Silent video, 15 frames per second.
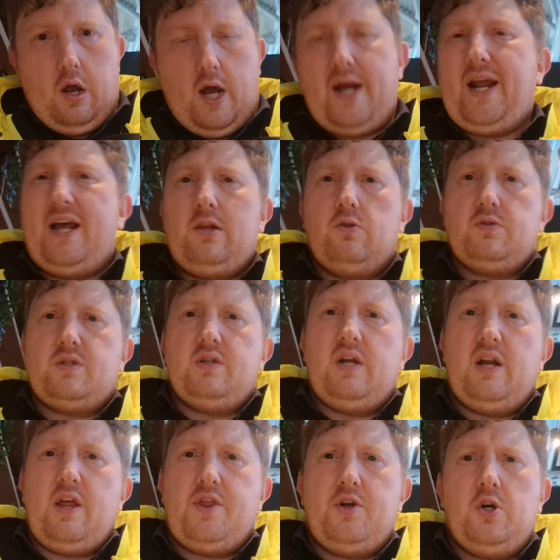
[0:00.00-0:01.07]
And I looked
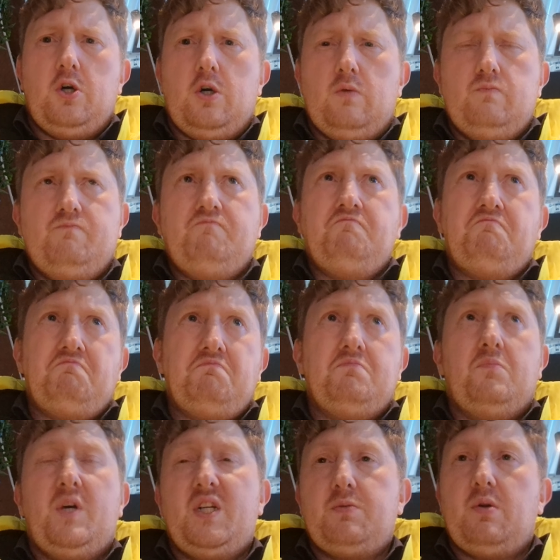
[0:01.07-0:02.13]
and I thought,
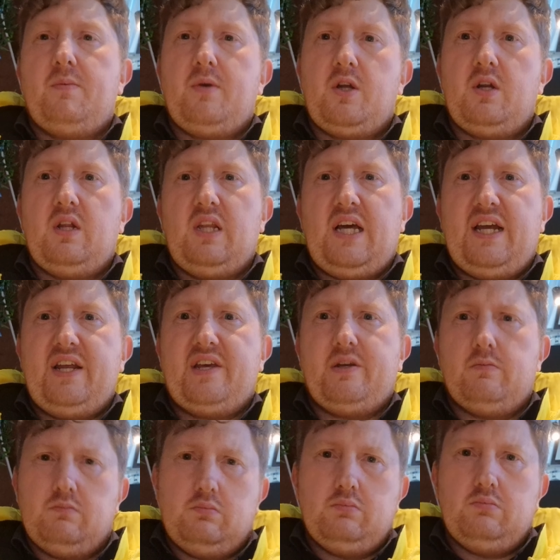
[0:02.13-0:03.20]
which one am I going to
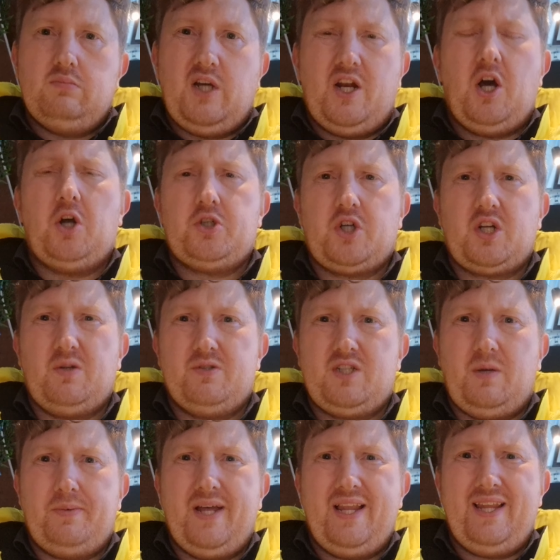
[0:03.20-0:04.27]
like? But hot chocolate was
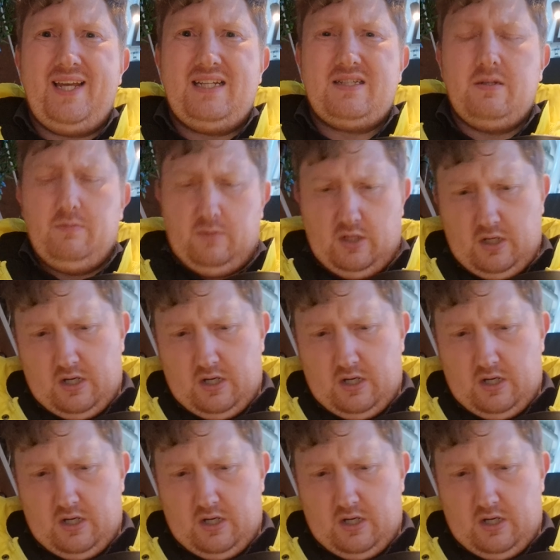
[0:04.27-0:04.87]
top of that list.